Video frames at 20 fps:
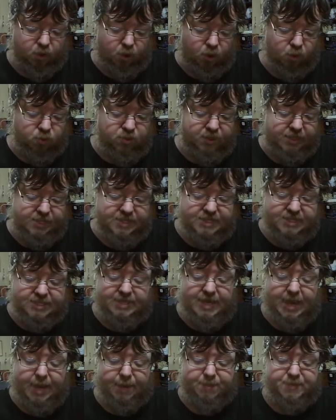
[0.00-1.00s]
only
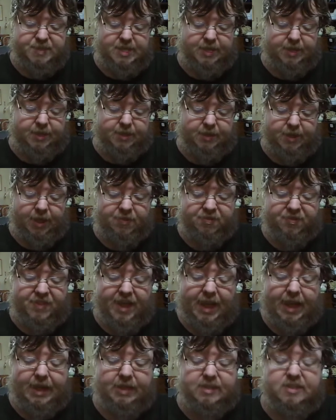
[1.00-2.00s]
snaps him, and
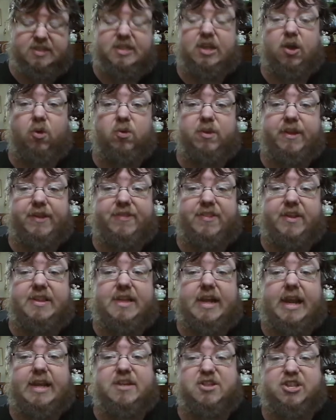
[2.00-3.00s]
that is the only thing
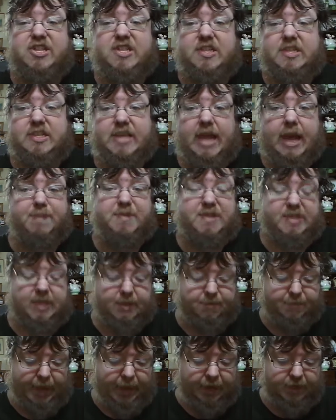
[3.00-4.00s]
that actually snaps
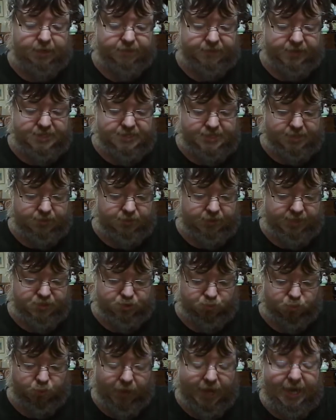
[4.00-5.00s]
him out of
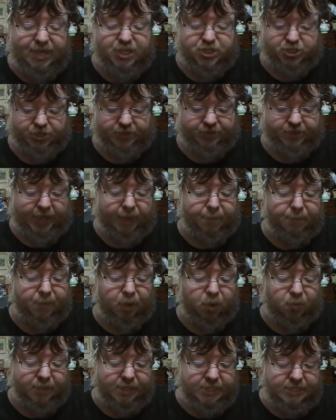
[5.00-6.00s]
his rage in that
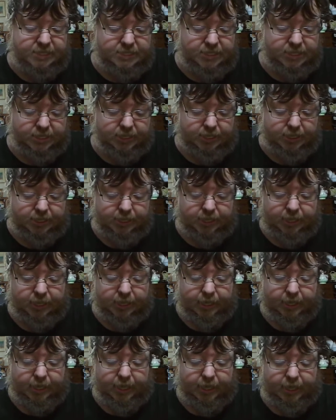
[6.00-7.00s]
moment.
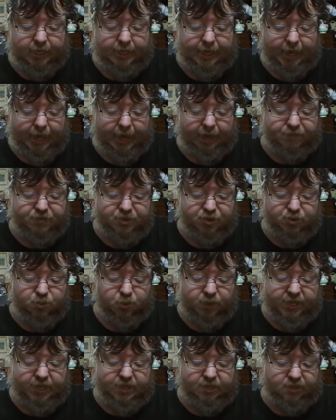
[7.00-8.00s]
And after
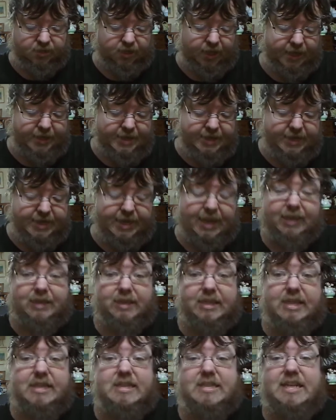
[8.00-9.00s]
we collided, at
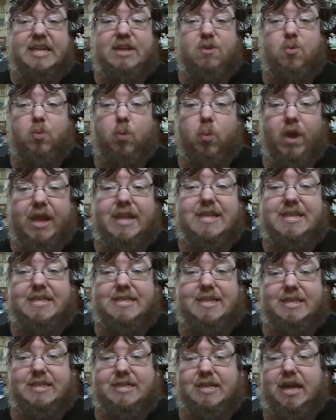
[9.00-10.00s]
least he wins
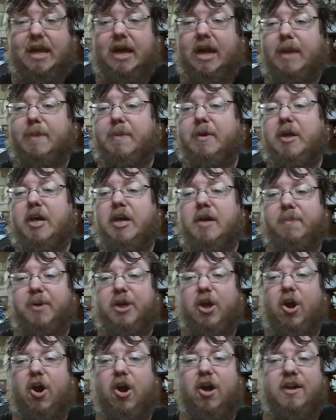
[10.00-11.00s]
this time. But
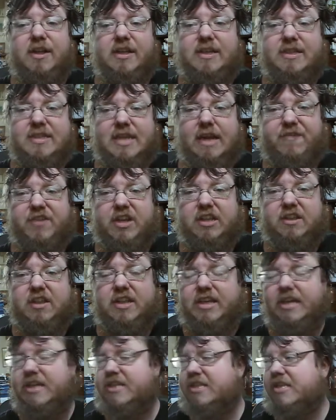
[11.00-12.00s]
Hardin
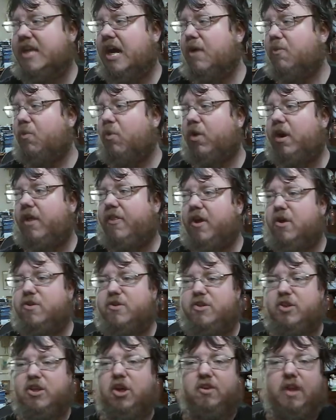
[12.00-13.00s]
definitely is not one of
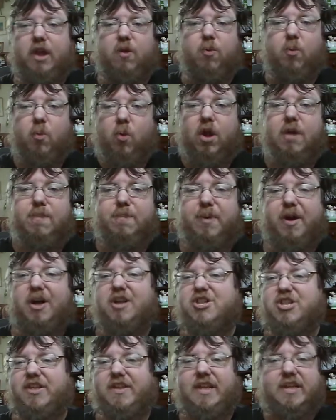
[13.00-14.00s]
those, like one
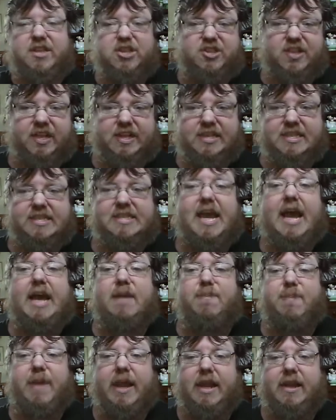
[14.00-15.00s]
punch and then just like
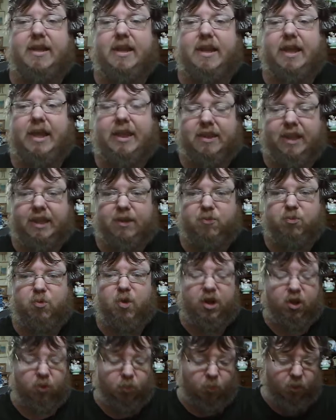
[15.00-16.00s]
sad panda and like
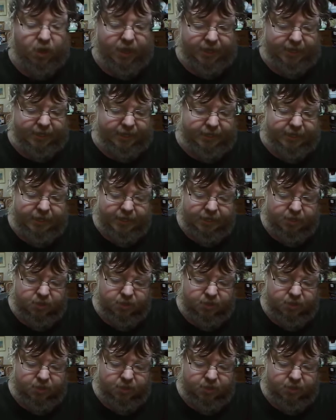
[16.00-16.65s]
run away.